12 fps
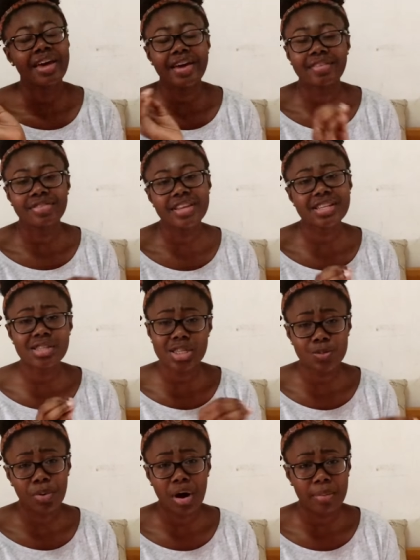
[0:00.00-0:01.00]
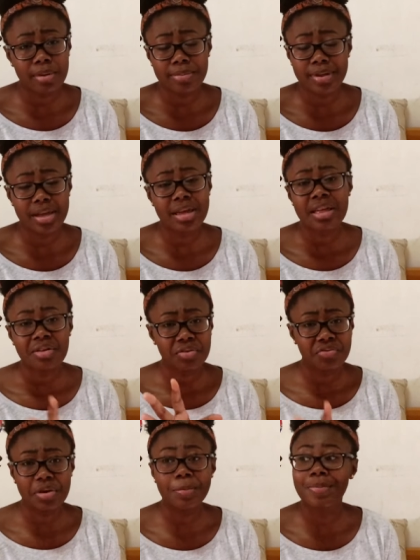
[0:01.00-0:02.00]
And this is probably
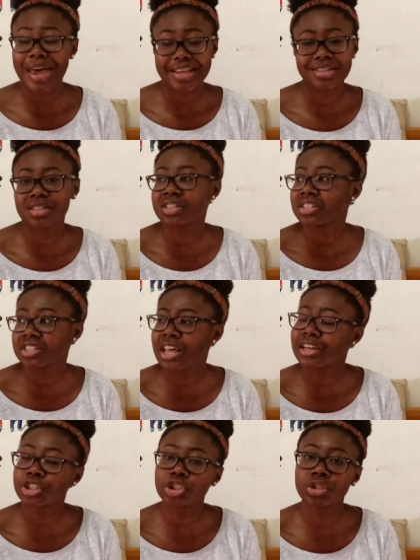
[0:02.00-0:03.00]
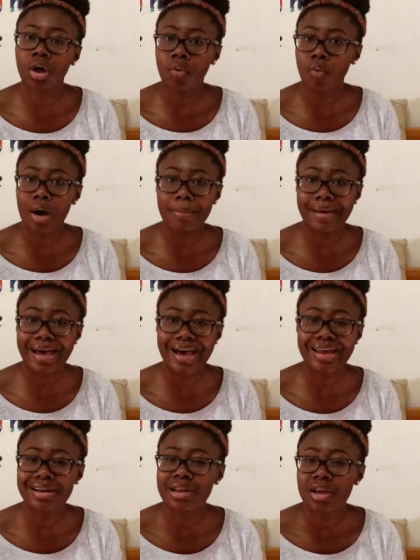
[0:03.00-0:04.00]
the best section on
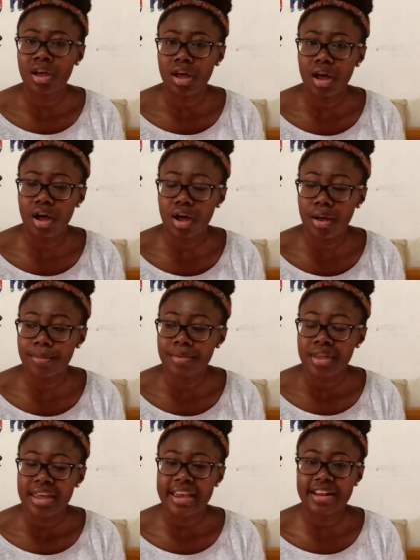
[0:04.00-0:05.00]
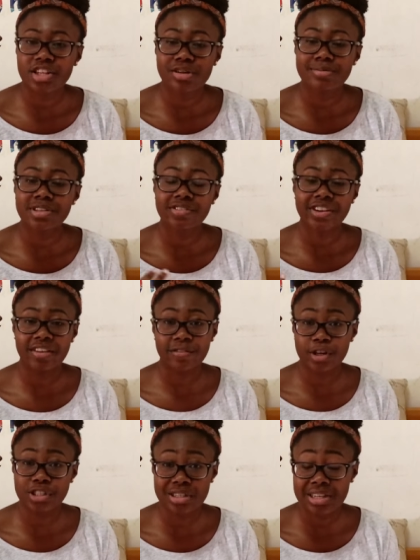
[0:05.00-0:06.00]
Wattpad. Um, in terms of
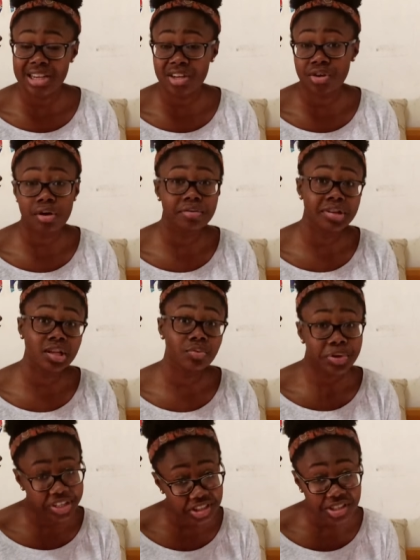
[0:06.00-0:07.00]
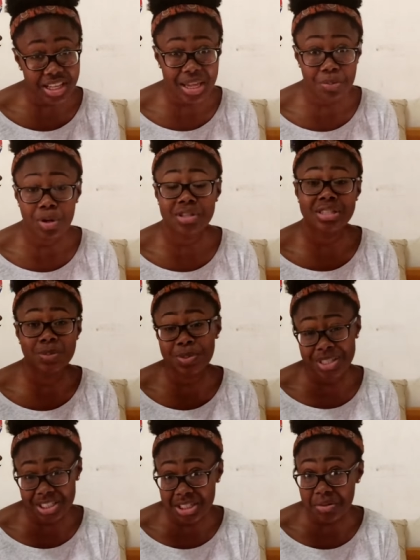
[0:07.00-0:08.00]
diversity, not really racially, but
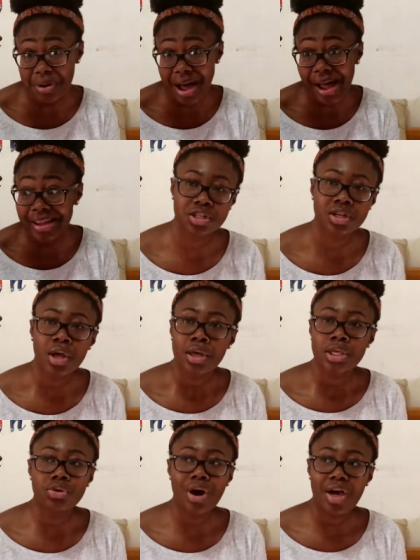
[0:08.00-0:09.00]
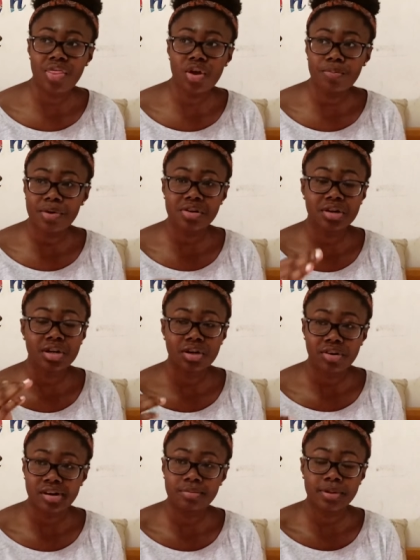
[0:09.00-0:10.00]
species-wise. You either build an
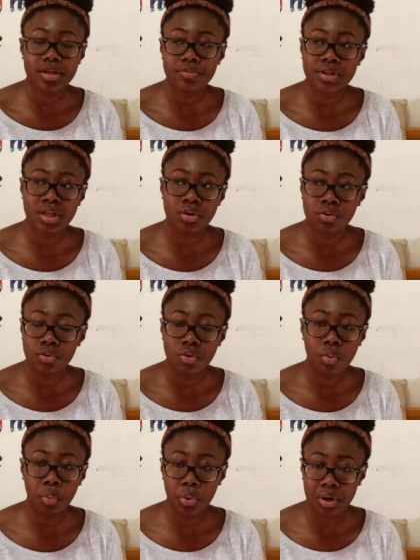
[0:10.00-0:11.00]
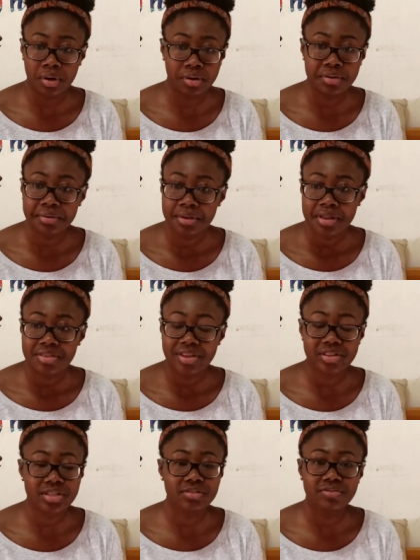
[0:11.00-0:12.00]
incredibly really cool world
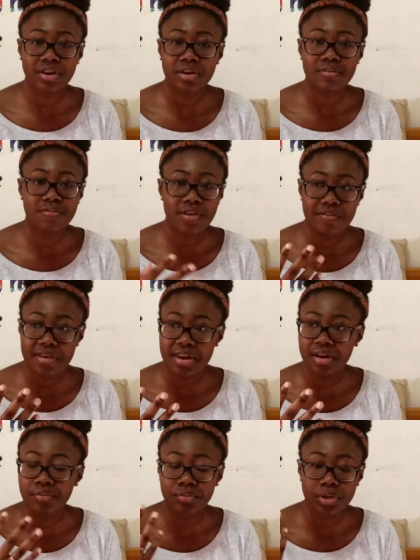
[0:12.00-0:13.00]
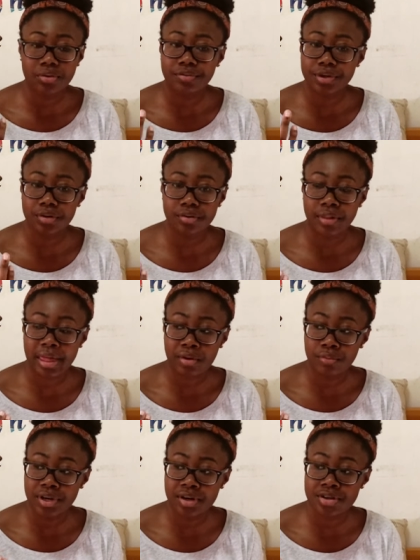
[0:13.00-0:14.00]
that's like very vivid and real for your
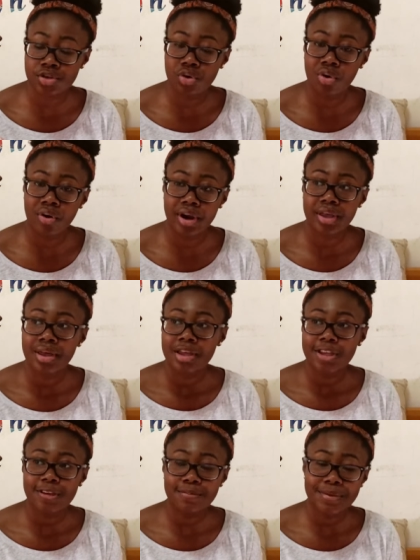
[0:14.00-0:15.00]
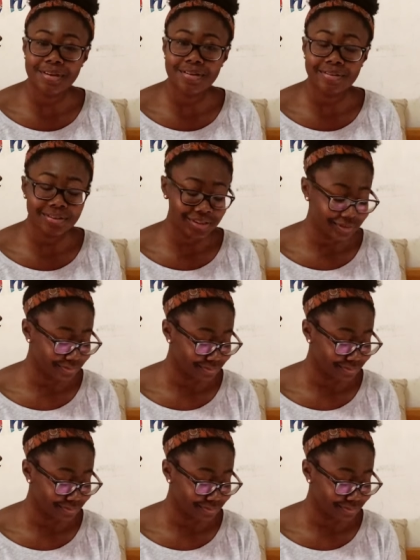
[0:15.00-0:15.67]
like readers or you build